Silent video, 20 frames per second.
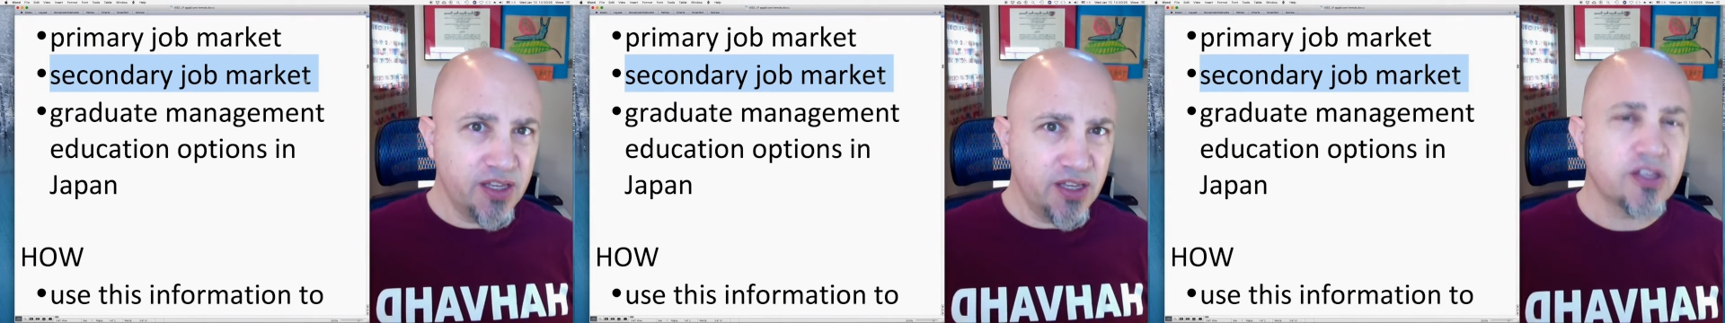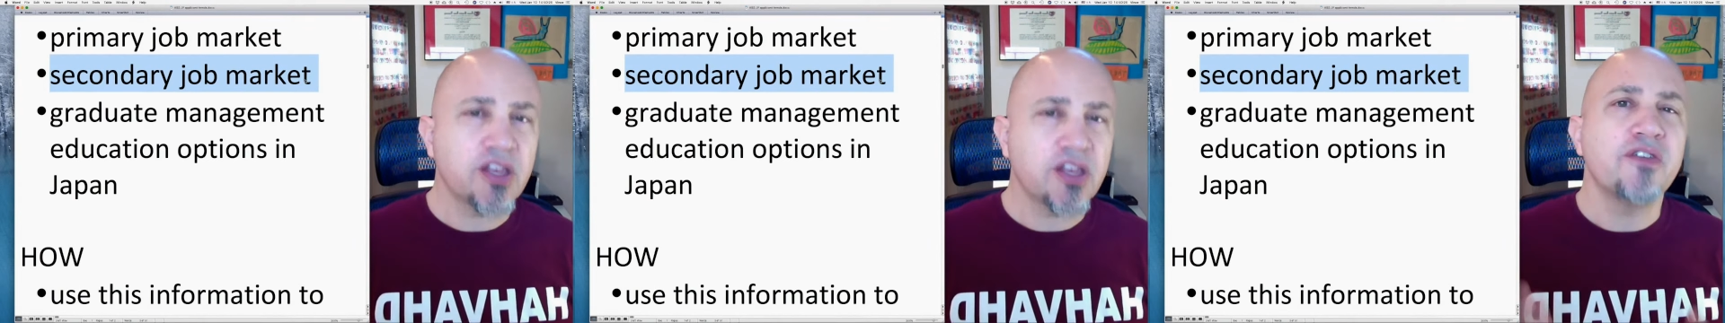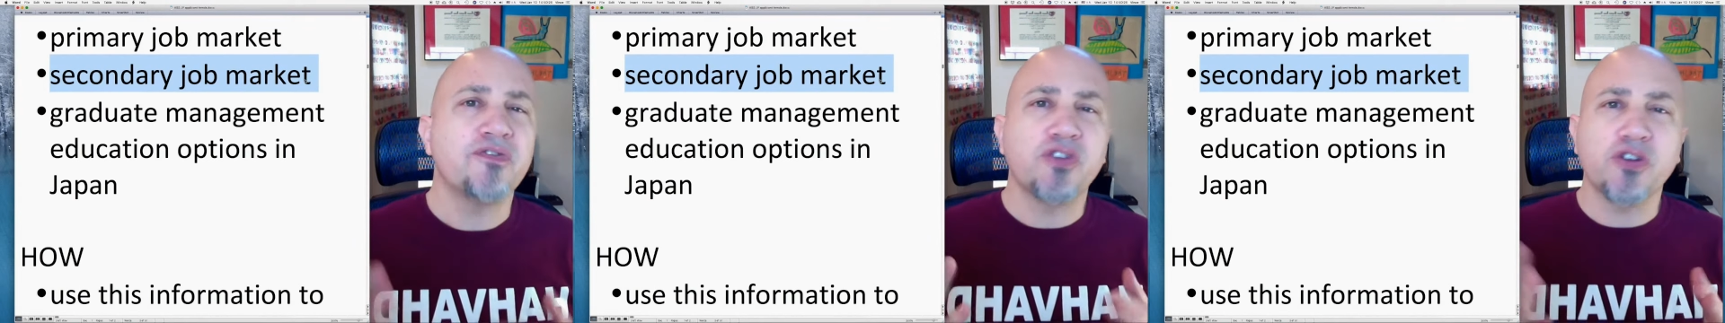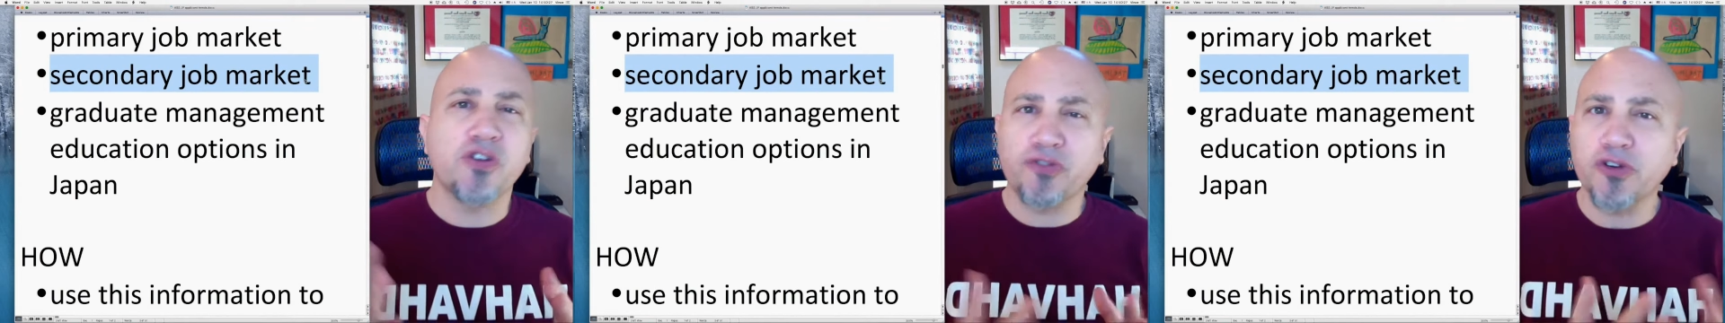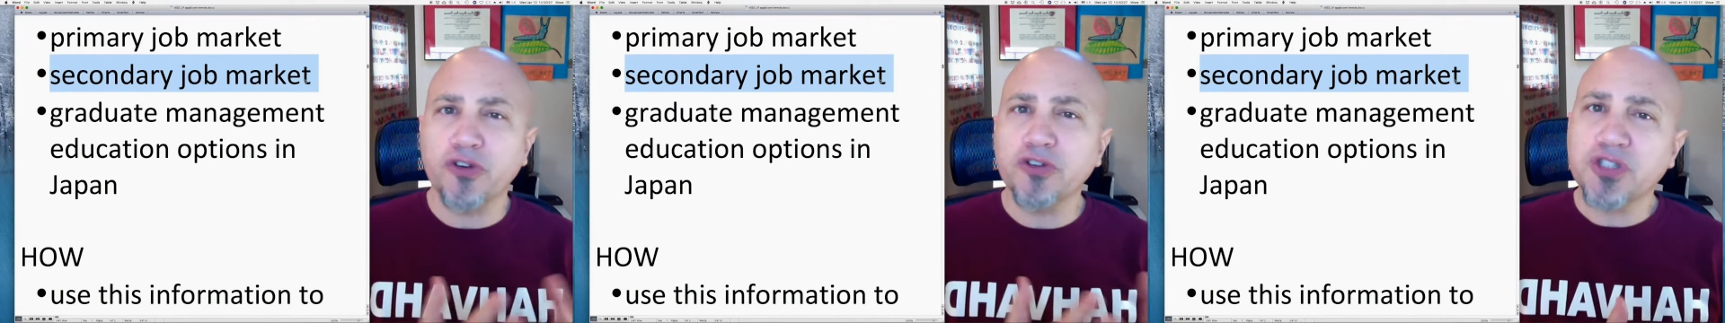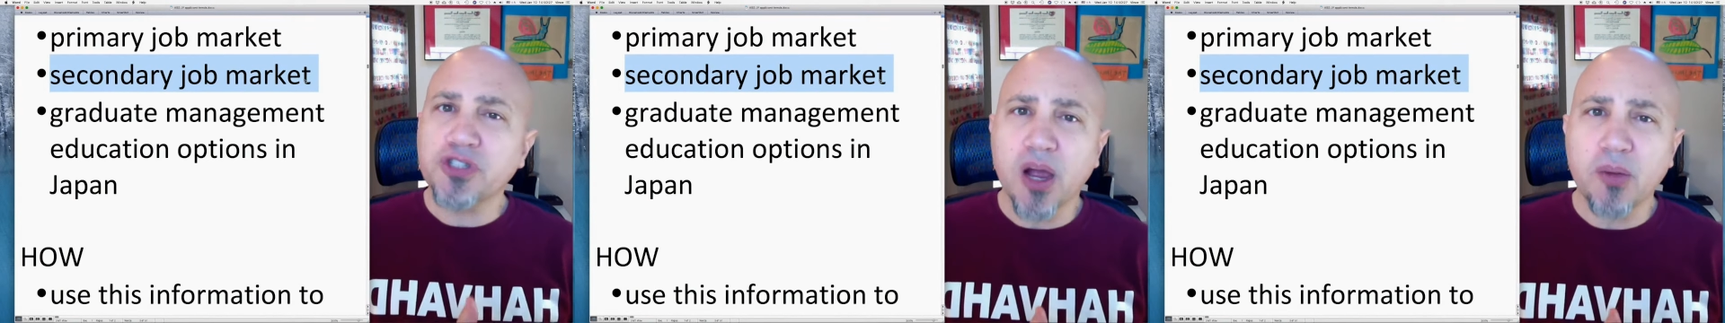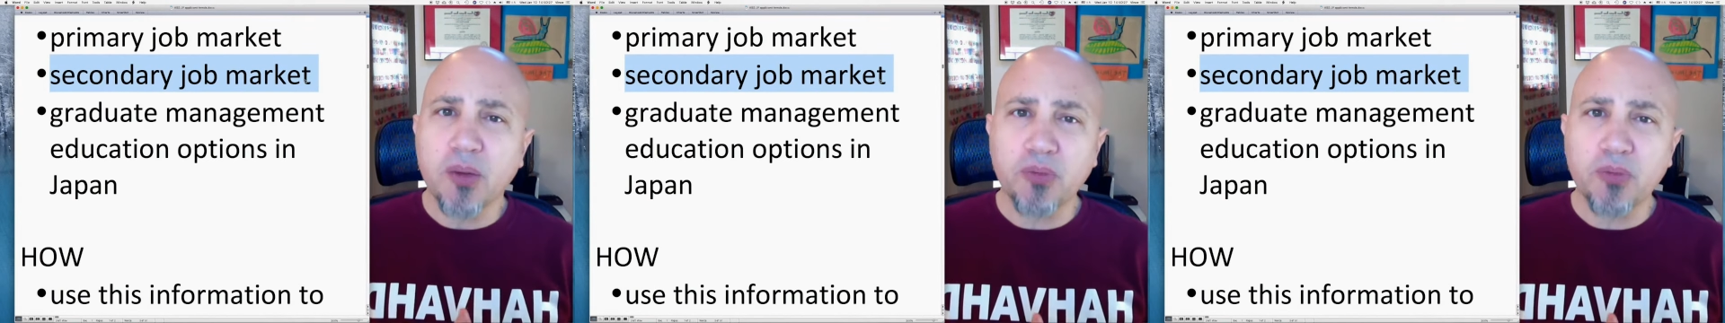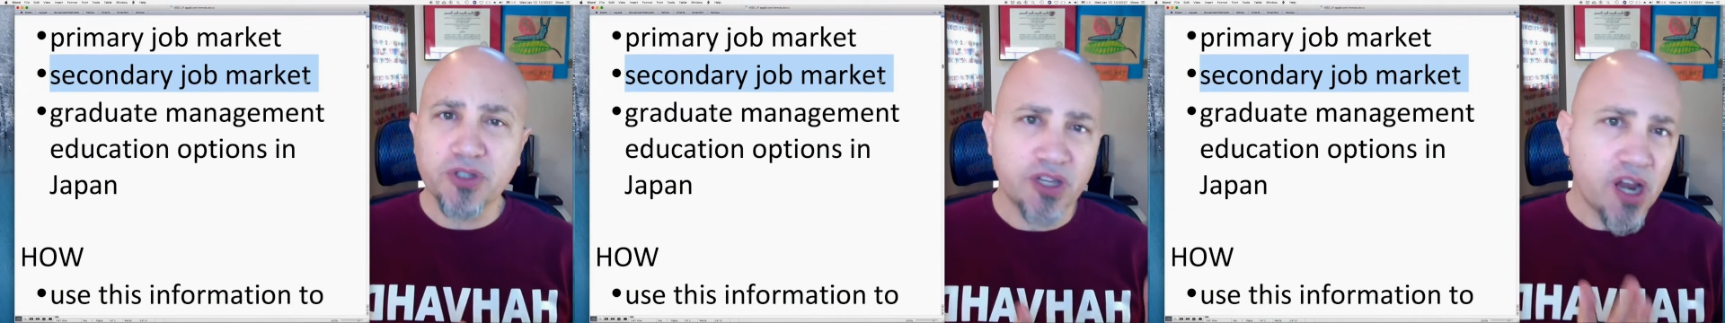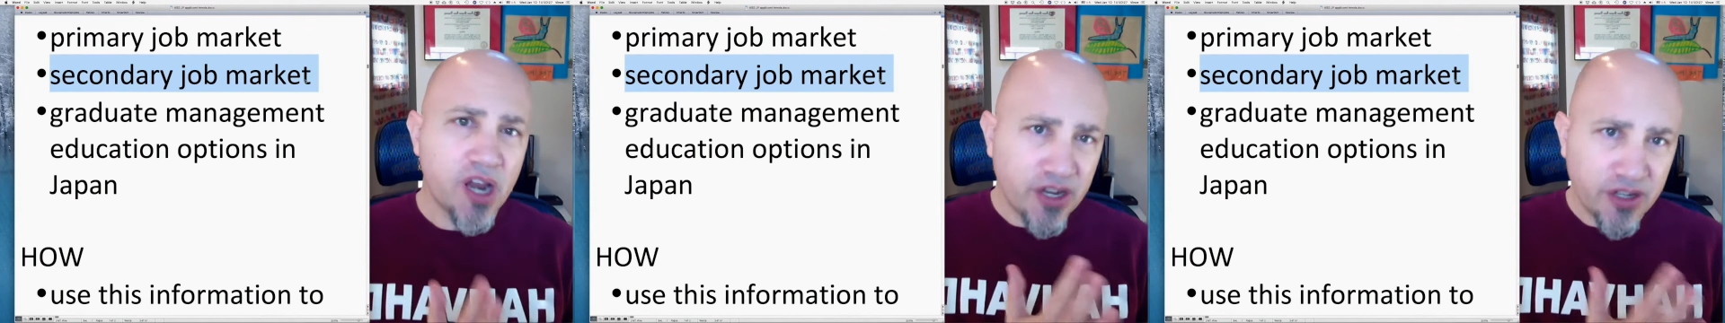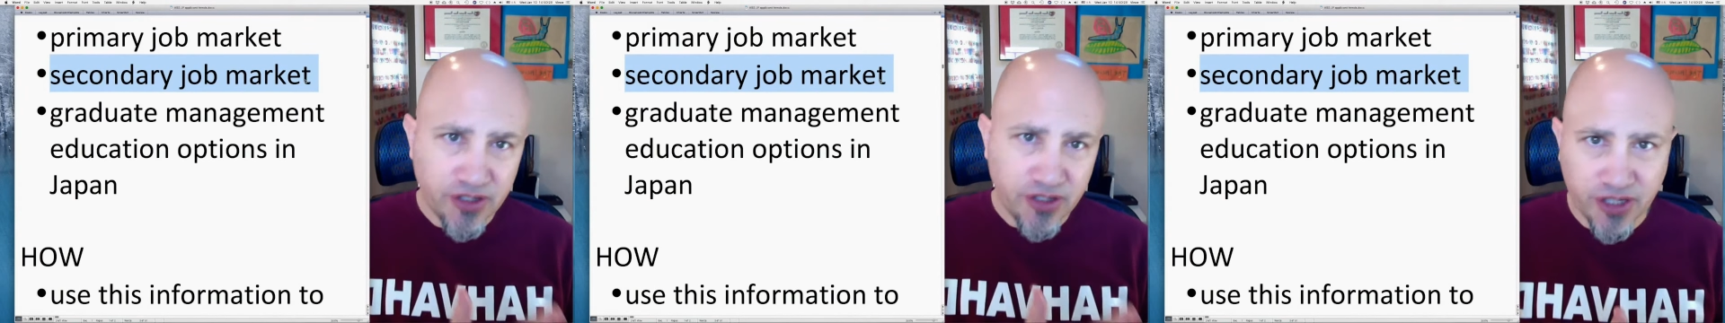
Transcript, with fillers: if your first job was at a,